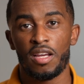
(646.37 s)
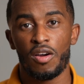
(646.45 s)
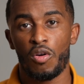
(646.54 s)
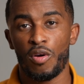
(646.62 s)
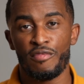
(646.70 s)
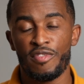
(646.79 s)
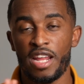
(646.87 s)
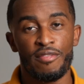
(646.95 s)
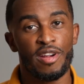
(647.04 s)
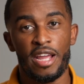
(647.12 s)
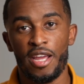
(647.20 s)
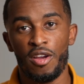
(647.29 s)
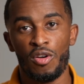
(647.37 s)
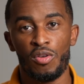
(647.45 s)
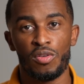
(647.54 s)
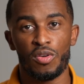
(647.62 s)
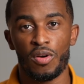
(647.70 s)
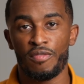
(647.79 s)
or have never
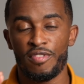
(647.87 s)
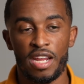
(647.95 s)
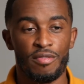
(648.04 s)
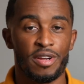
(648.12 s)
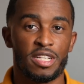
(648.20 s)
held or have never